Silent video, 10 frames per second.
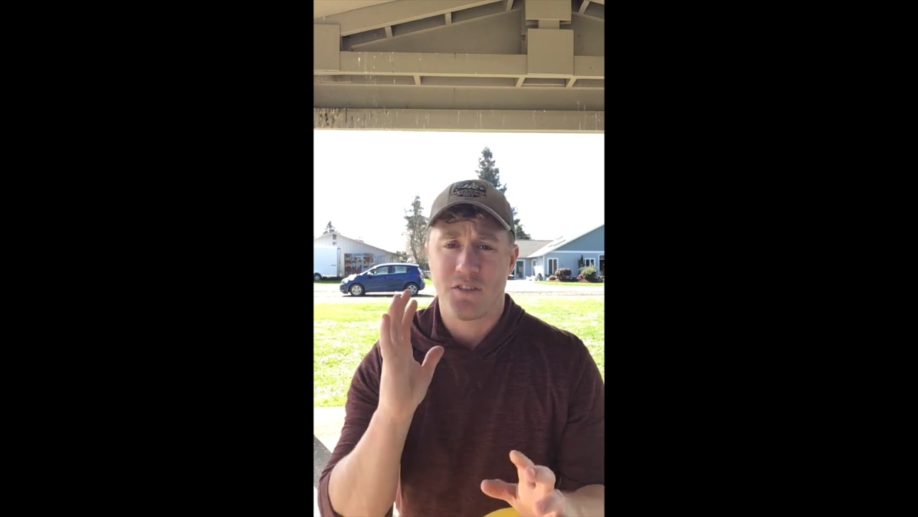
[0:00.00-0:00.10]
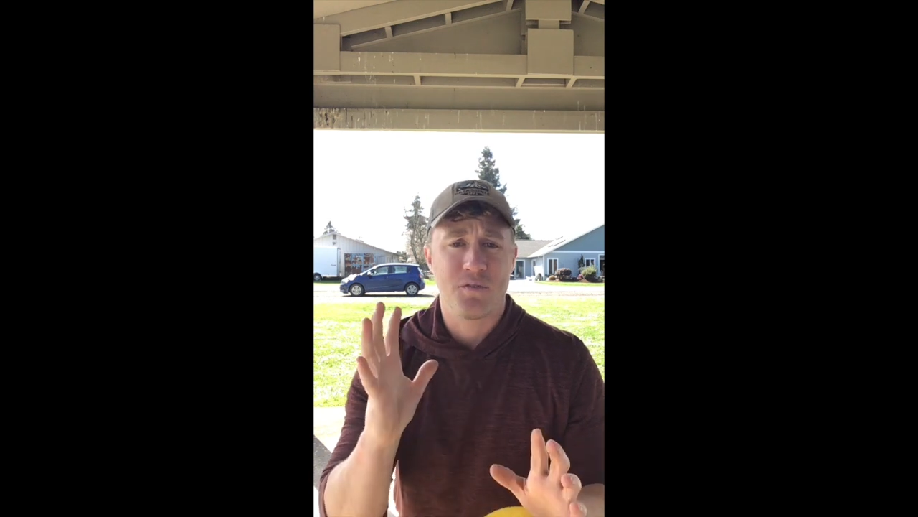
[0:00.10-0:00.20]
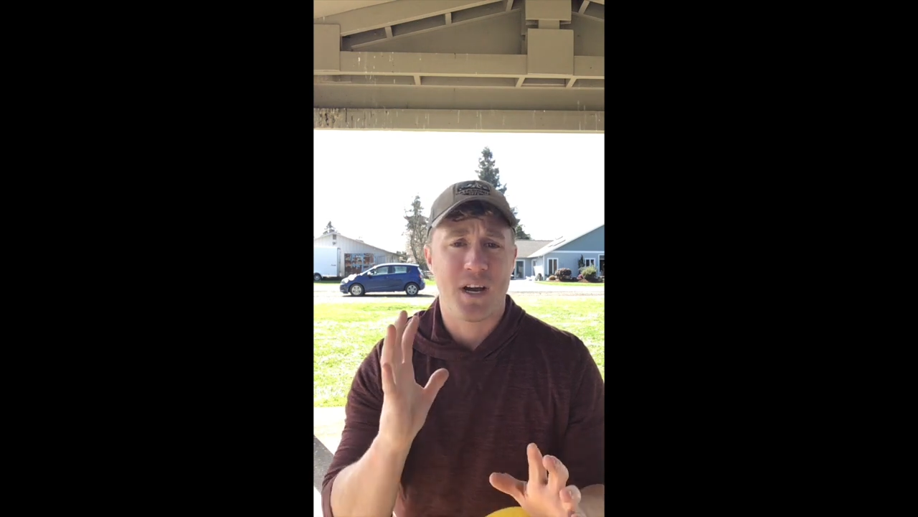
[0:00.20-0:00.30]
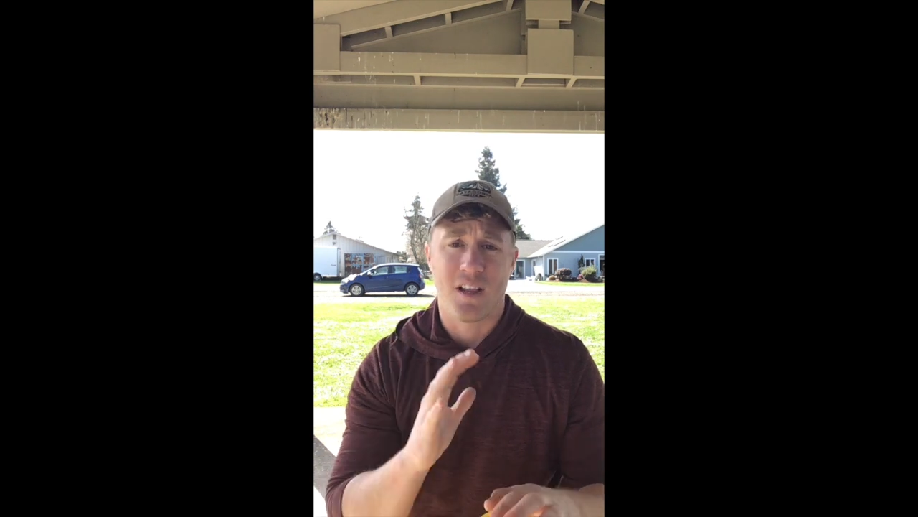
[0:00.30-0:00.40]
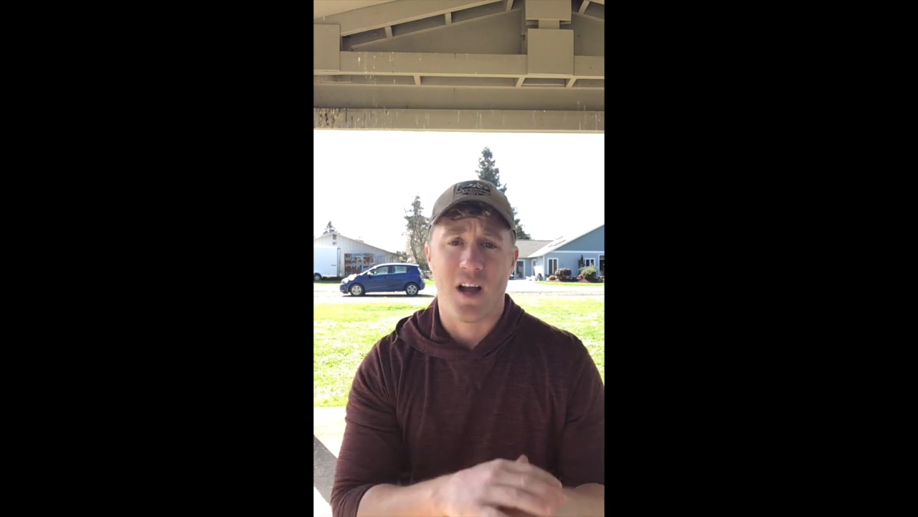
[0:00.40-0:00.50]

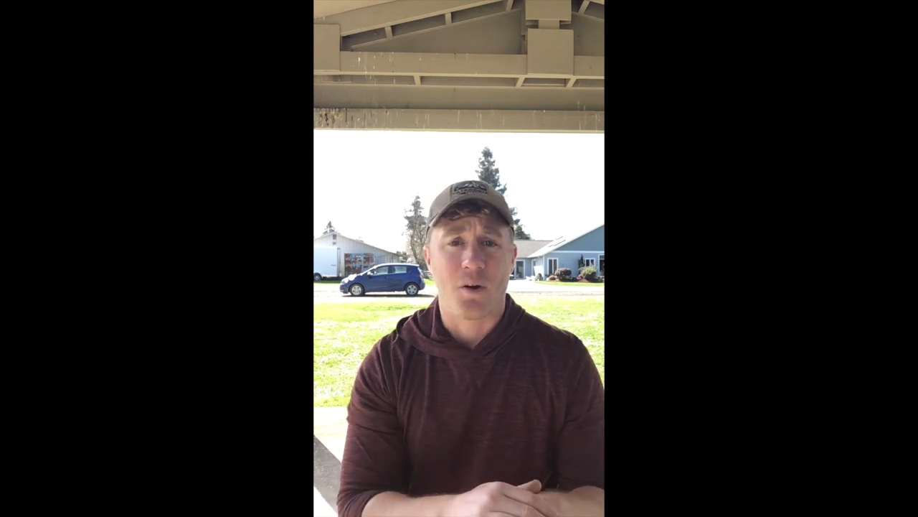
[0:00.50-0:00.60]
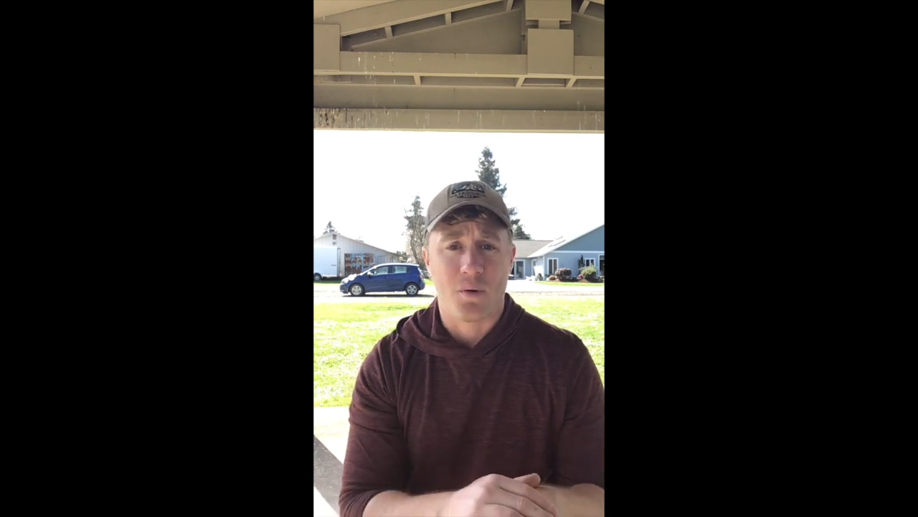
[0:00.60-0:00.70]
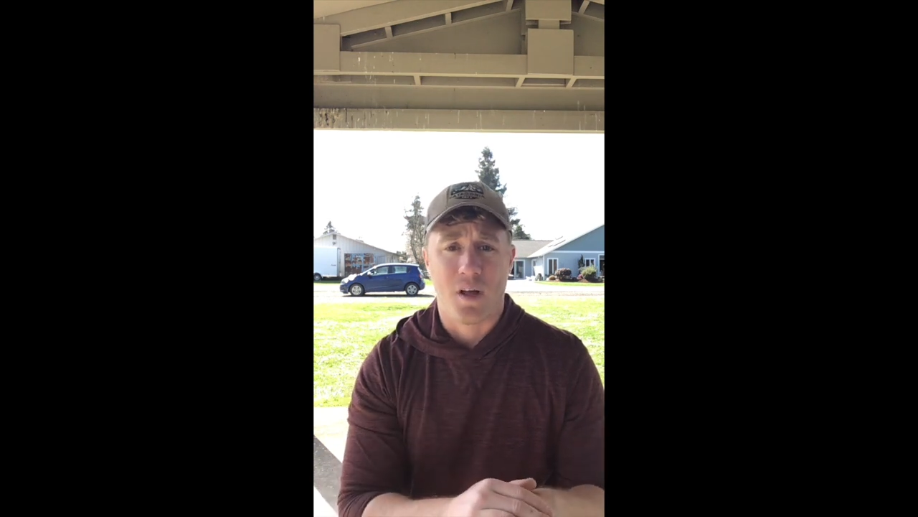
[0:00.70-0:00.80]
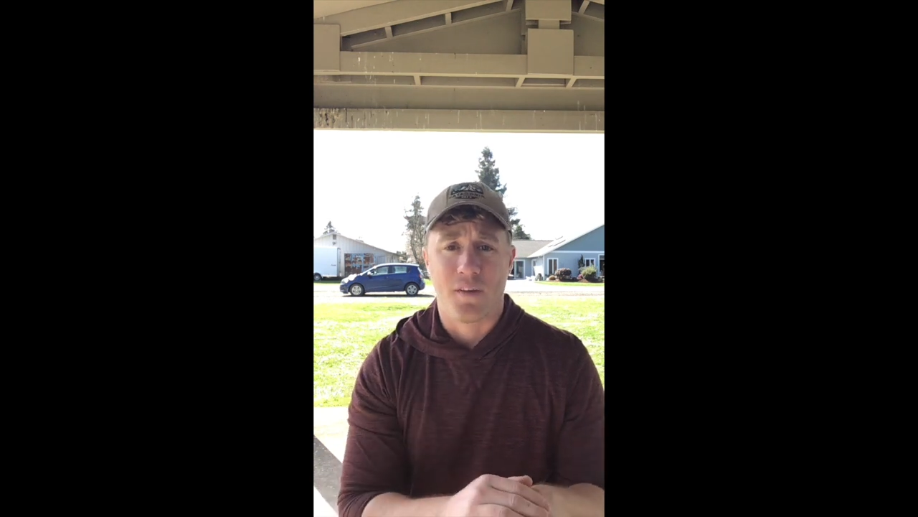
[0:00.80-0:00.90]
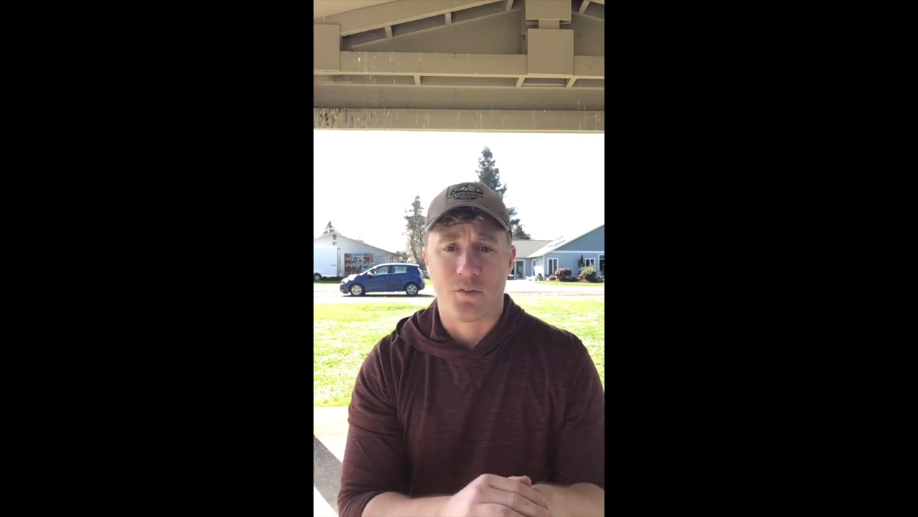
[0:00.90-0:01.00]
you've got a lot
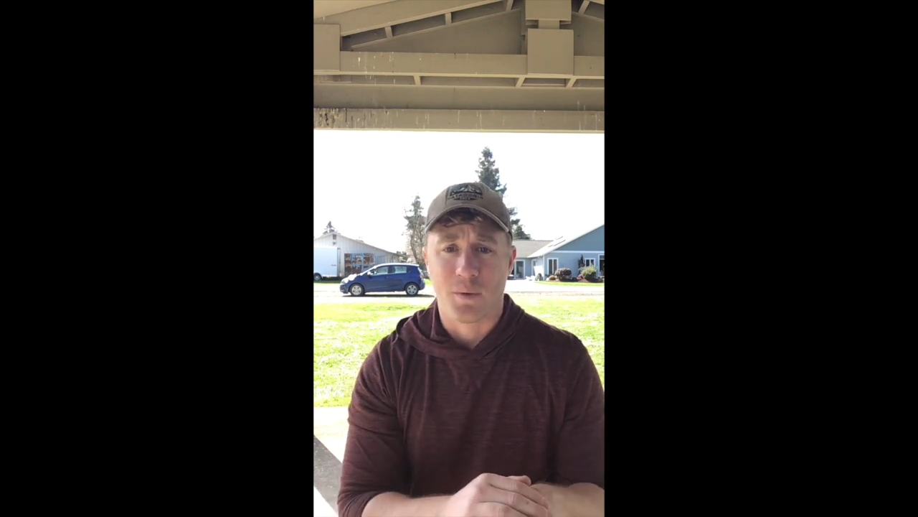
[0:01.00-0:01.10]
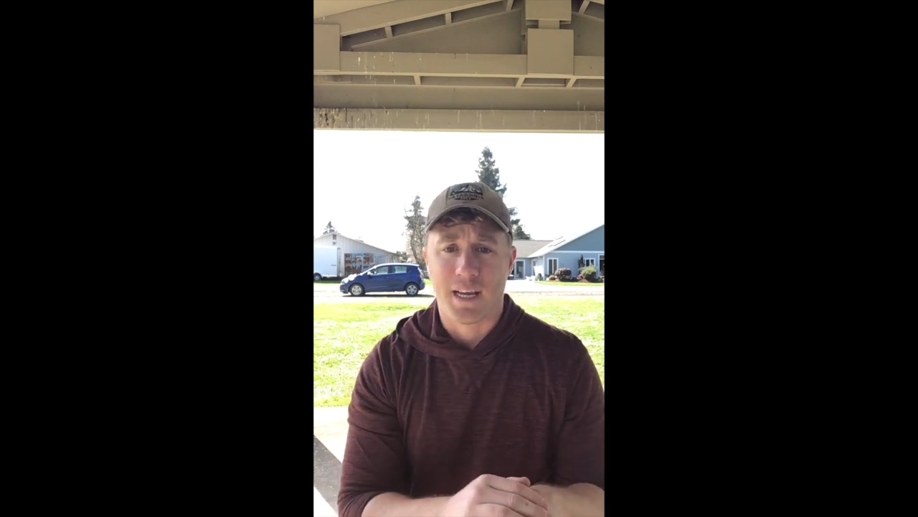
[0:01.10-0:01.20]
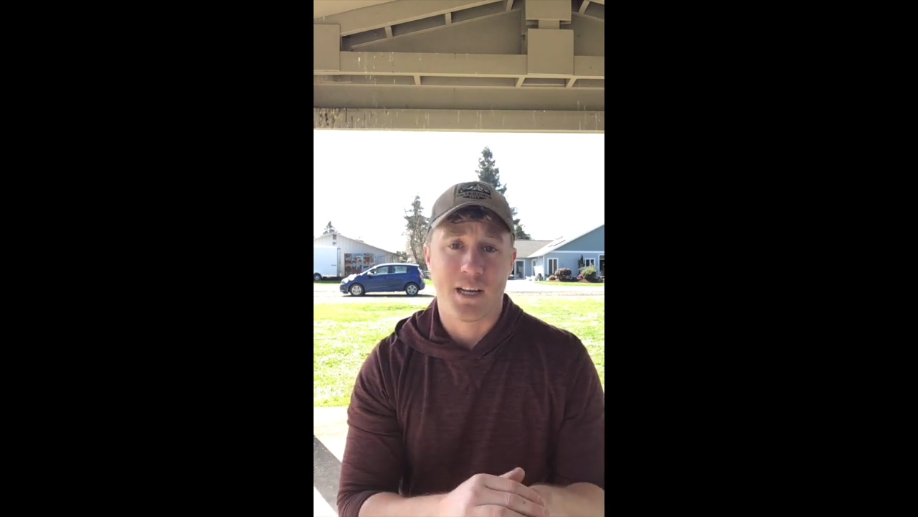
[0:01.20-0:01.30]
going on this week.